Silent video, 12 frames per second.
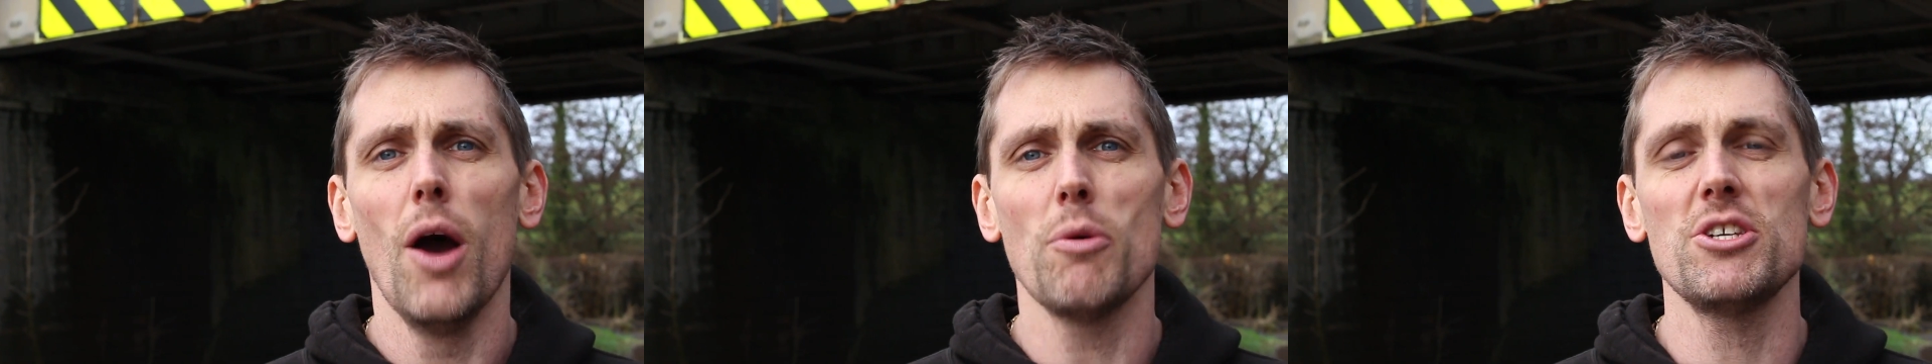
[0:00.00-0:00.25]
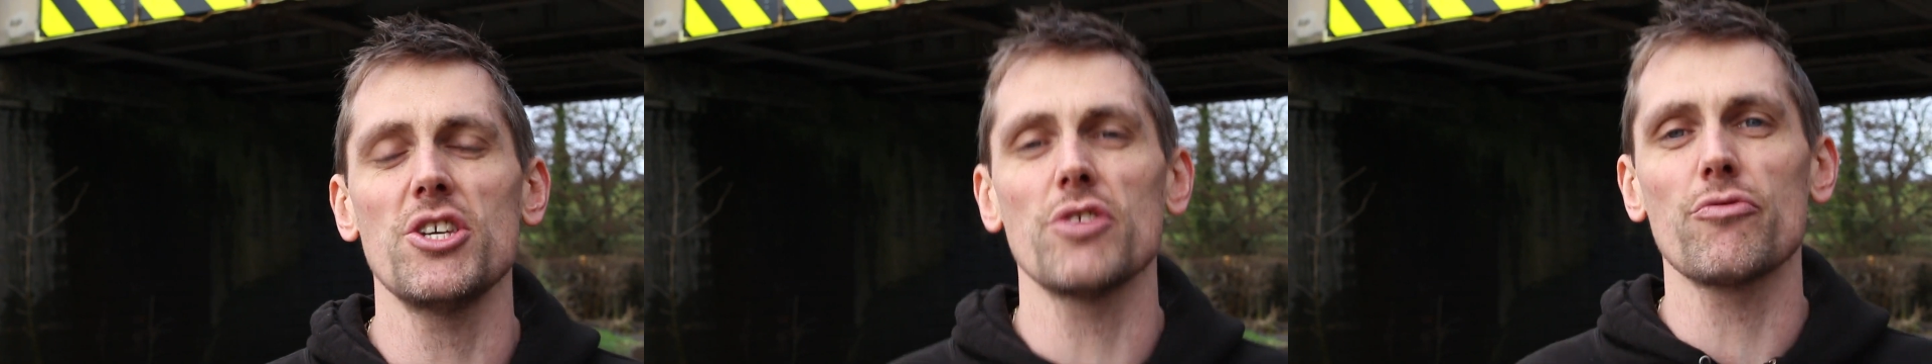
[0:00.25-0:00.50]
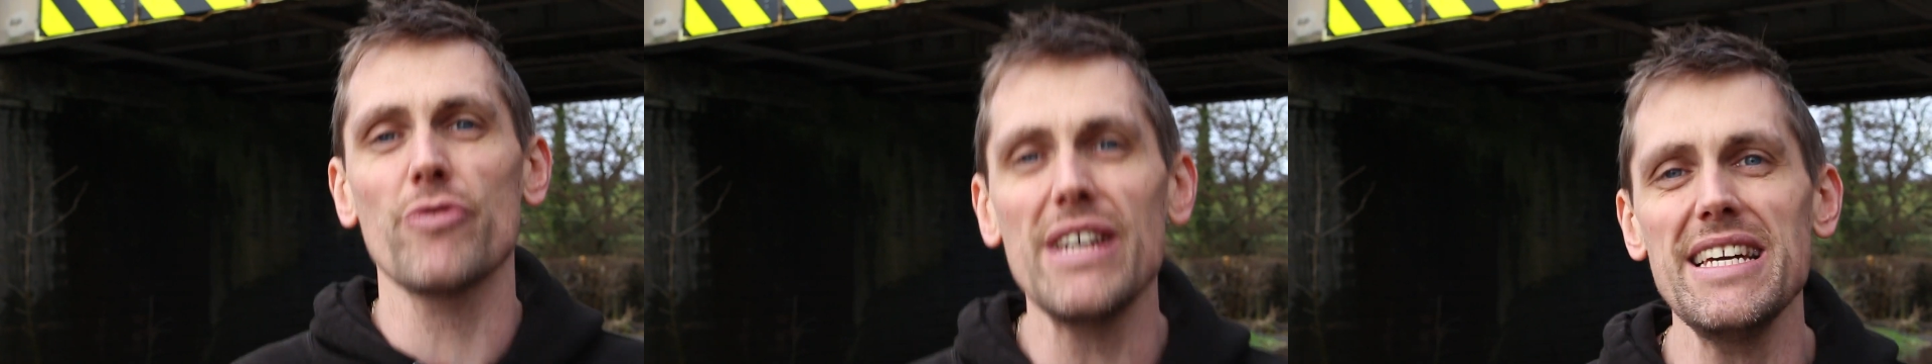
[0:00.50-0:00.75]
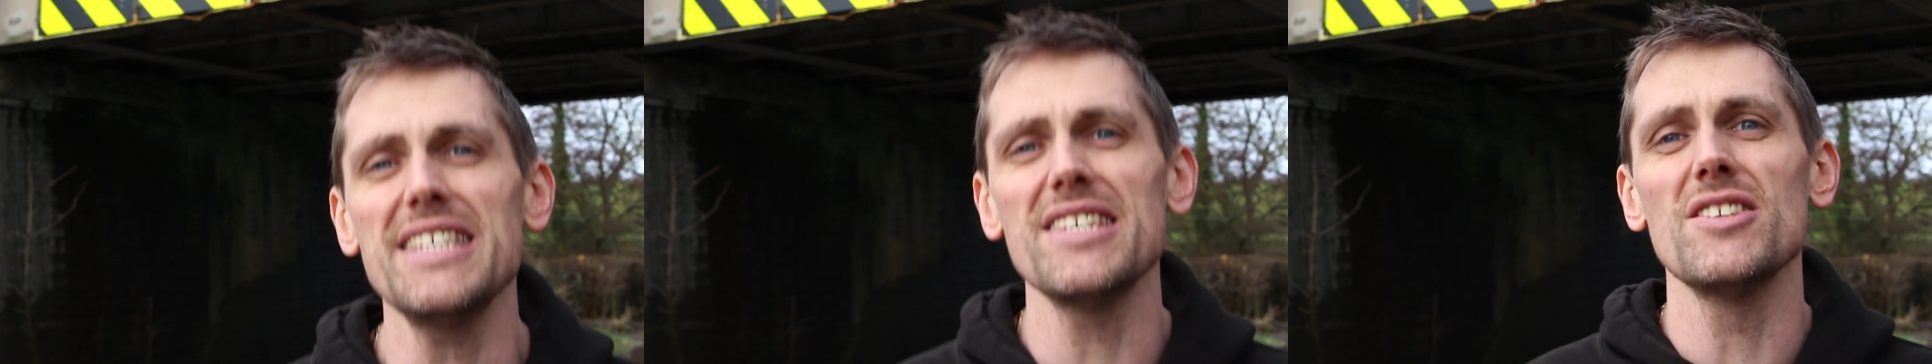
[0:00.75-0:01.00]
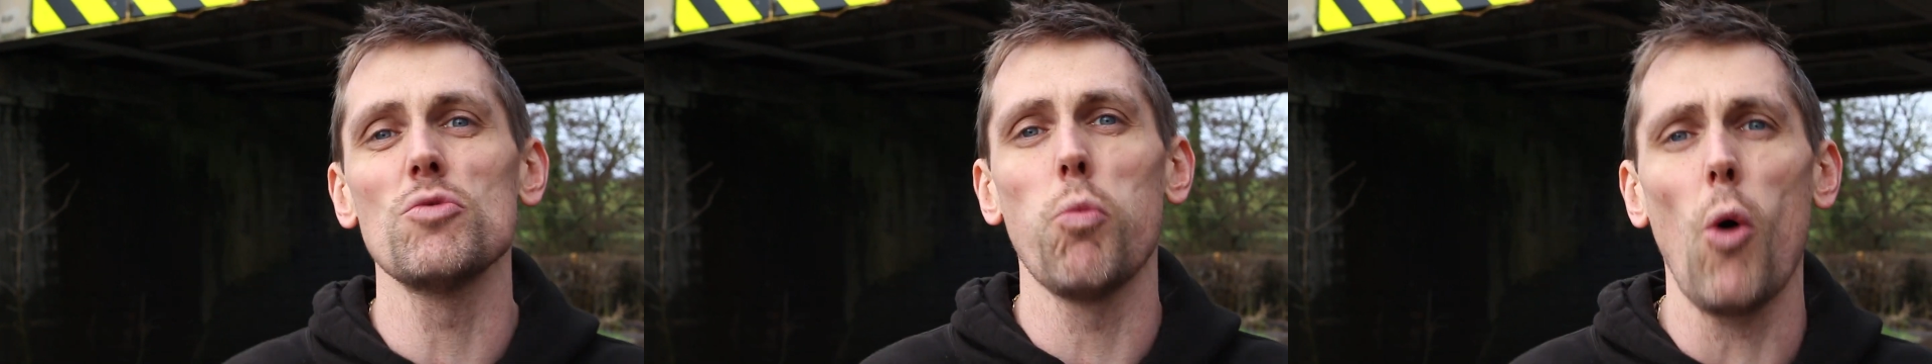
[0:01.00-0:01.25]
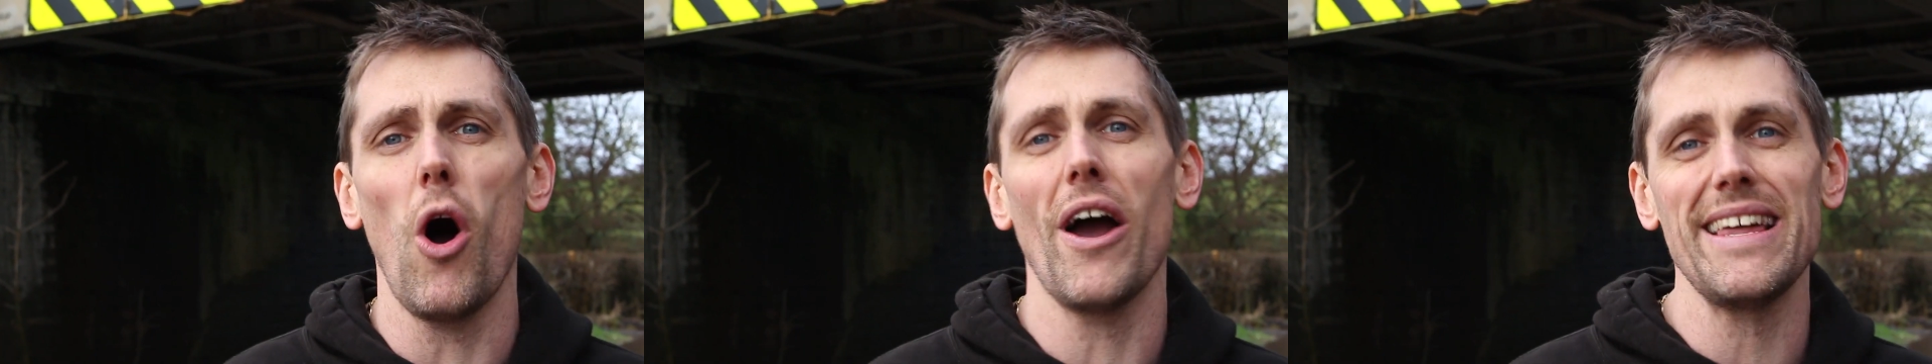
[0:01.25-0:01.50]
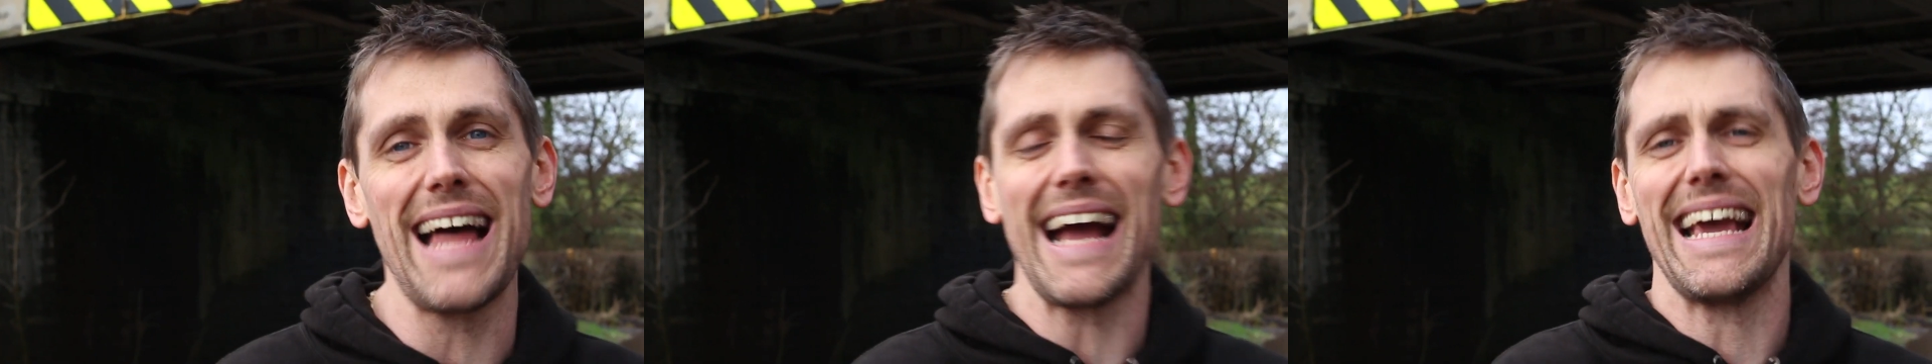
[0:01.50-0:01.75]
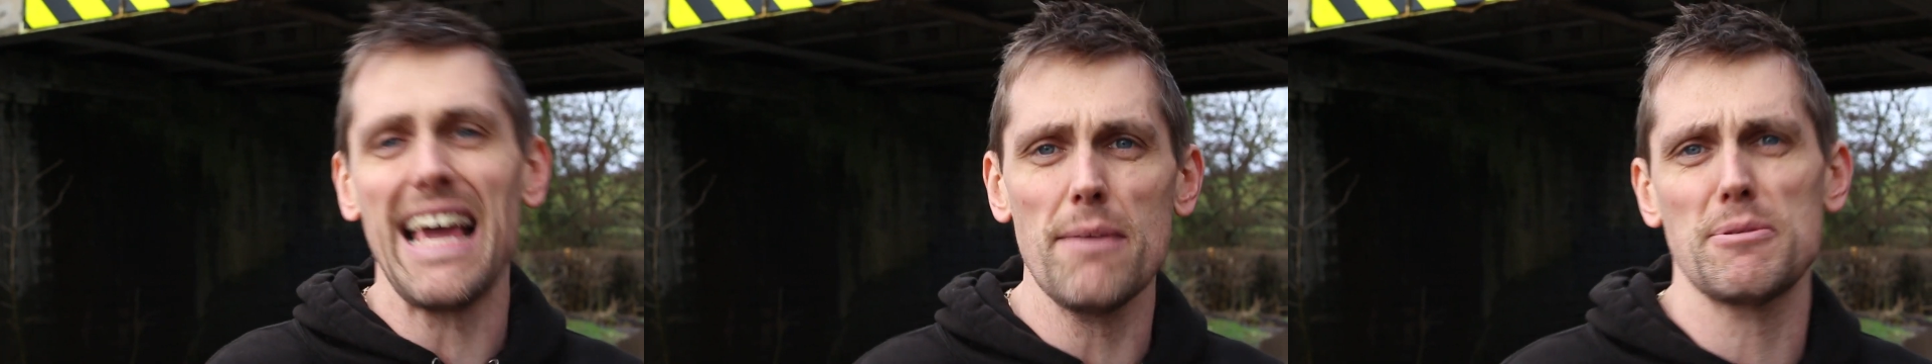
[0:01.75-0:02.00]
which are the reasons why that
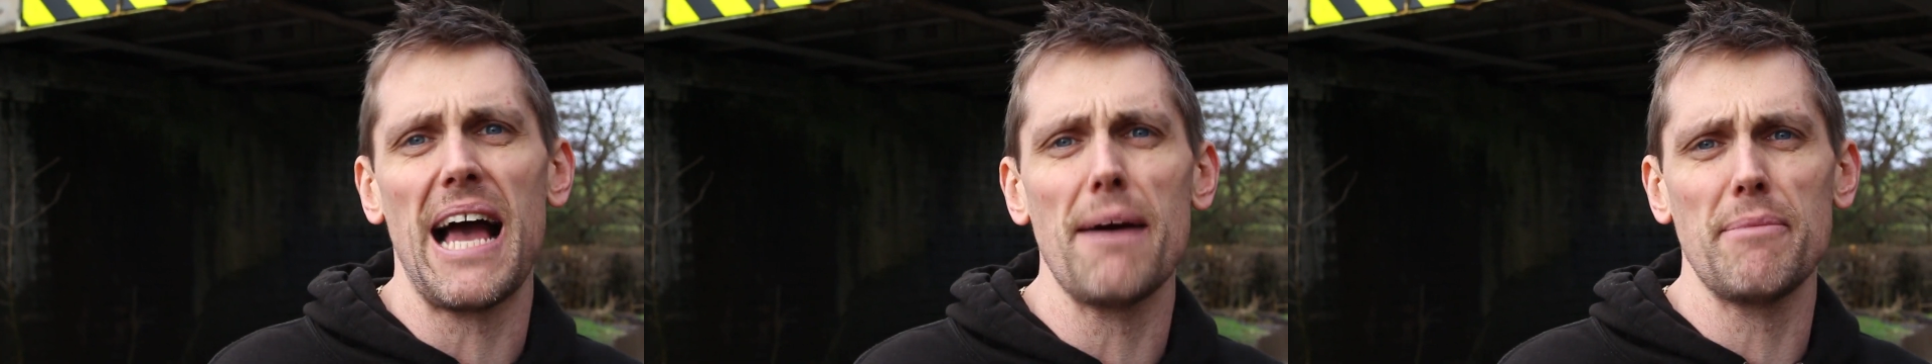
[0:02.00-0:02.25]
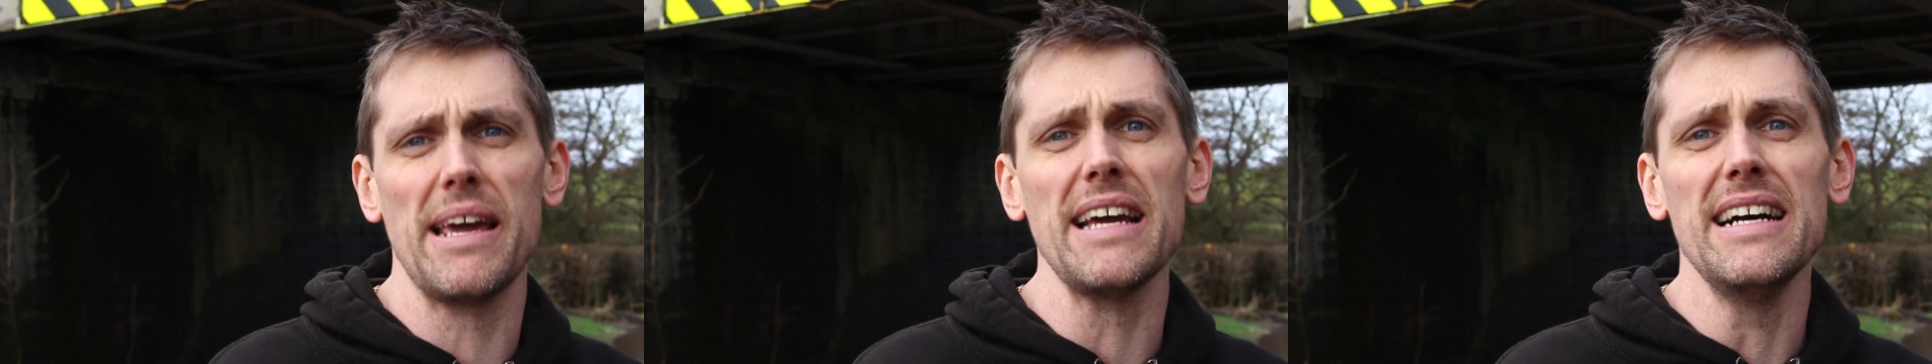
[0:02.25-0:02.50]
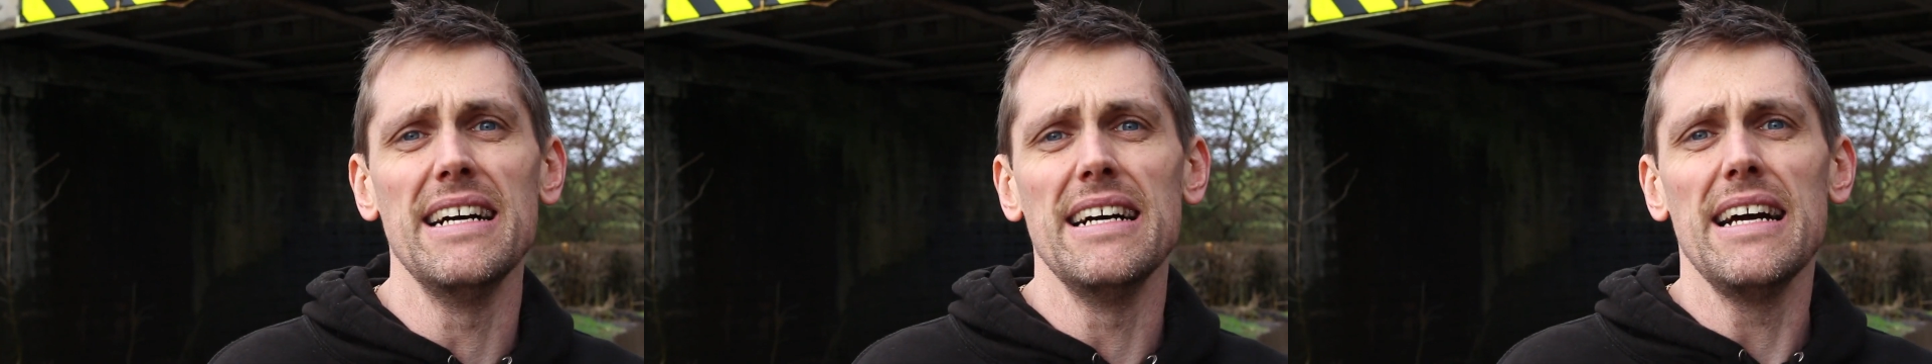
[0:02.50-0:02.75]
keeps happening.